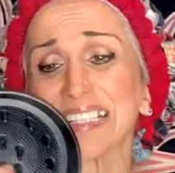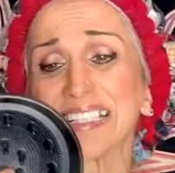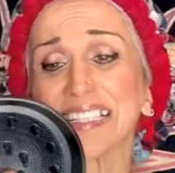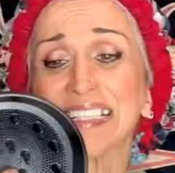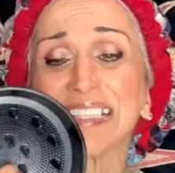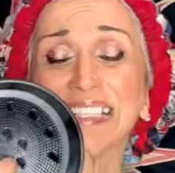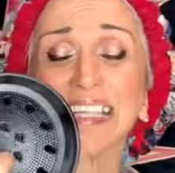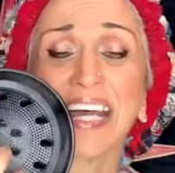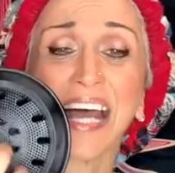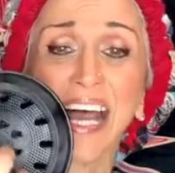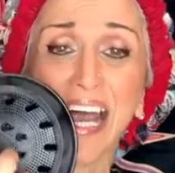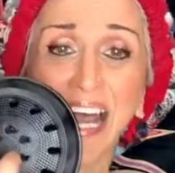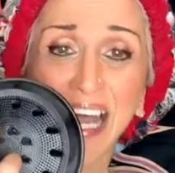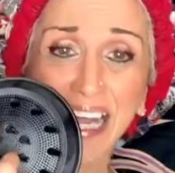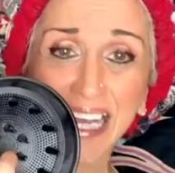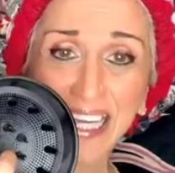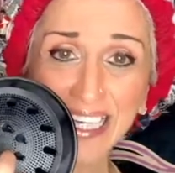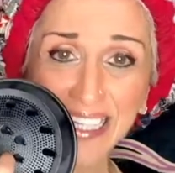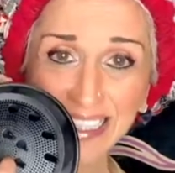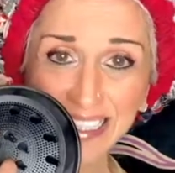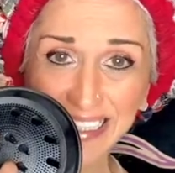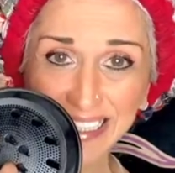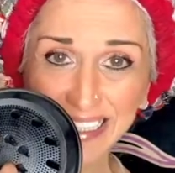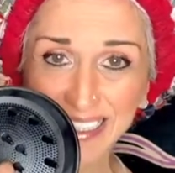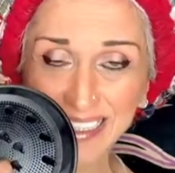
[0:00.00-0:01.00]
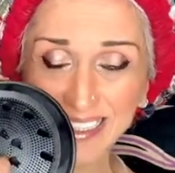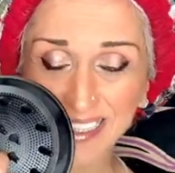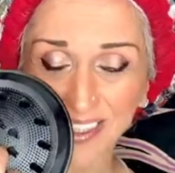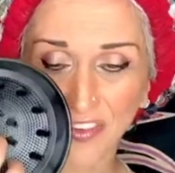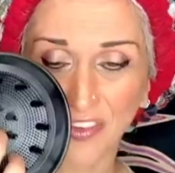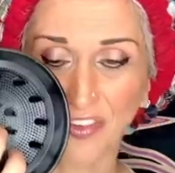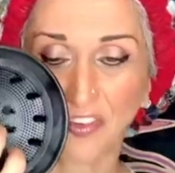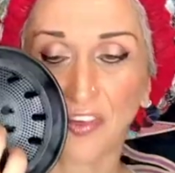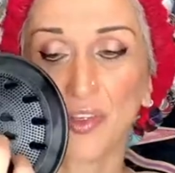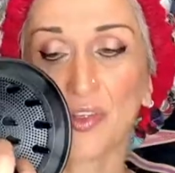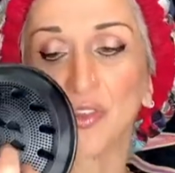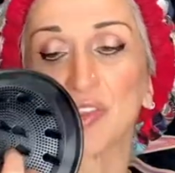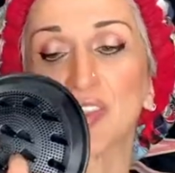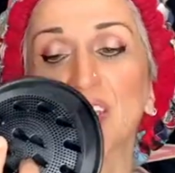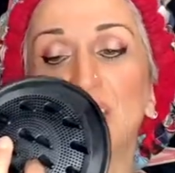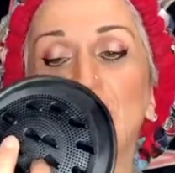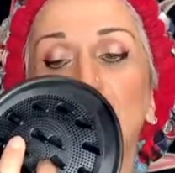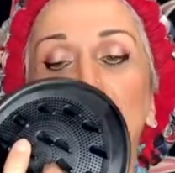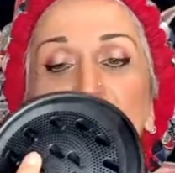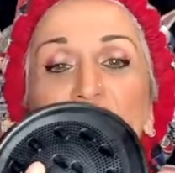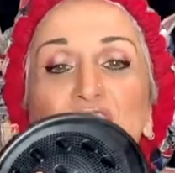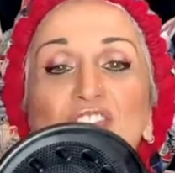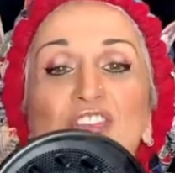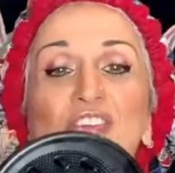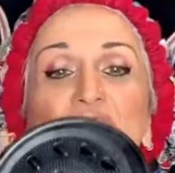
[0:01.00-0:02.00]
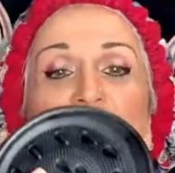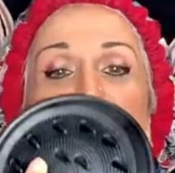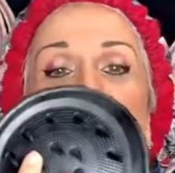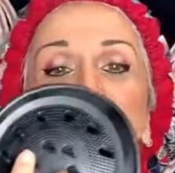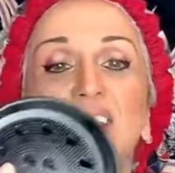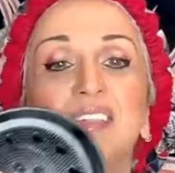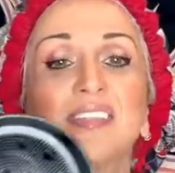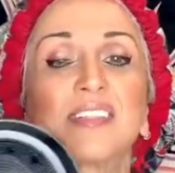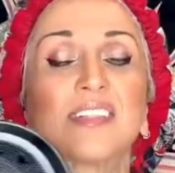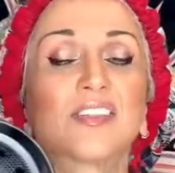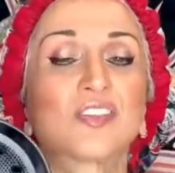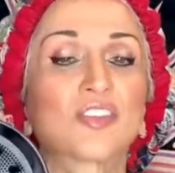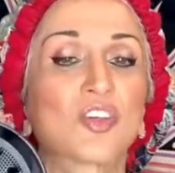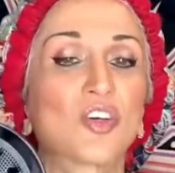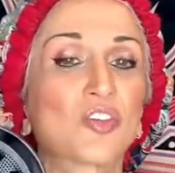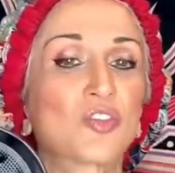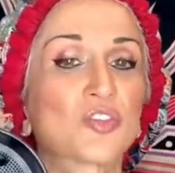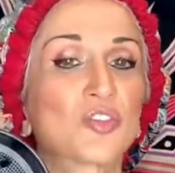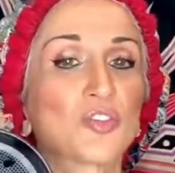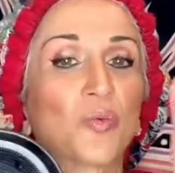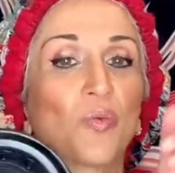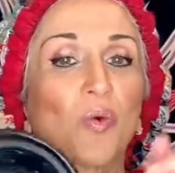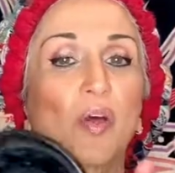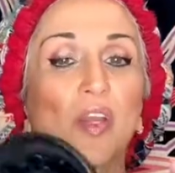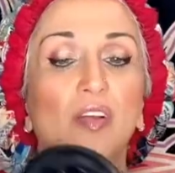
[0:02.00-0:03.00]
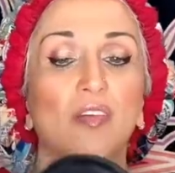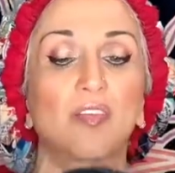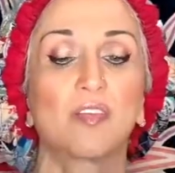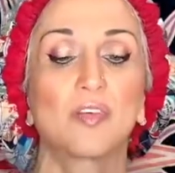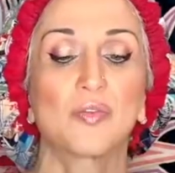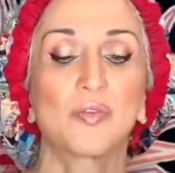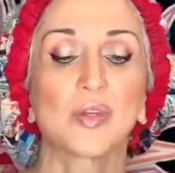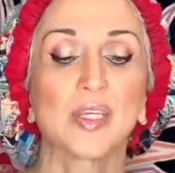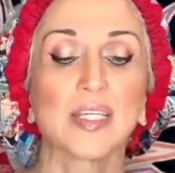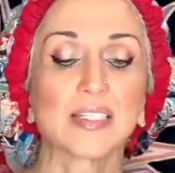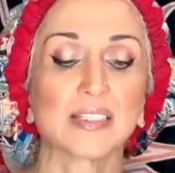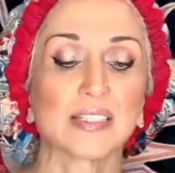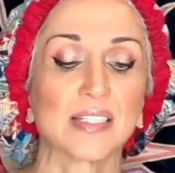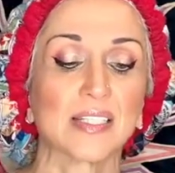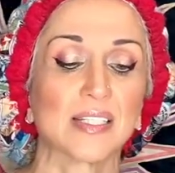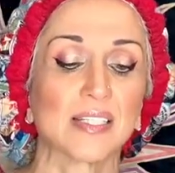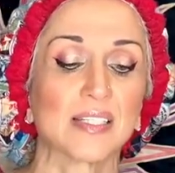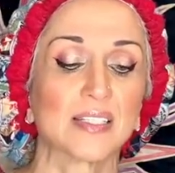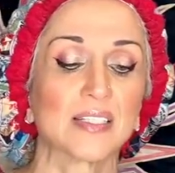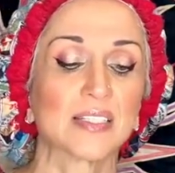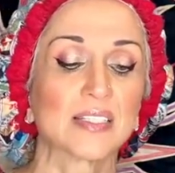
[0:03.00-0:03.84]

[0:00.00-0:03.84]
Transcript: tiny diffuser head. So this is also one of the reasons